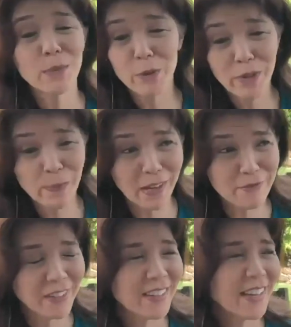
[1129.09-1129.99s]
a movie buff,
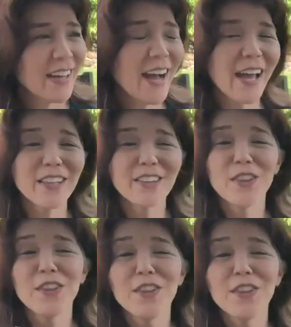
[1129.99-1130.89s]
I
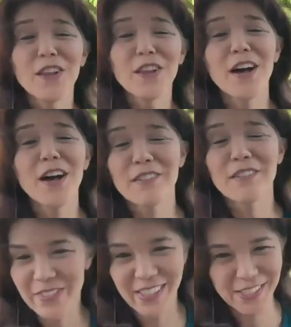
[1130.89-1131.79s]
love the
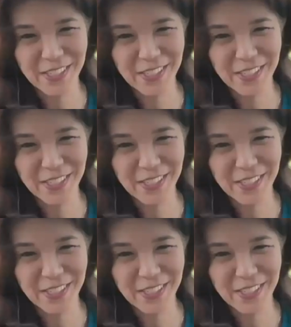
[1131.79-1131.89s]
movies,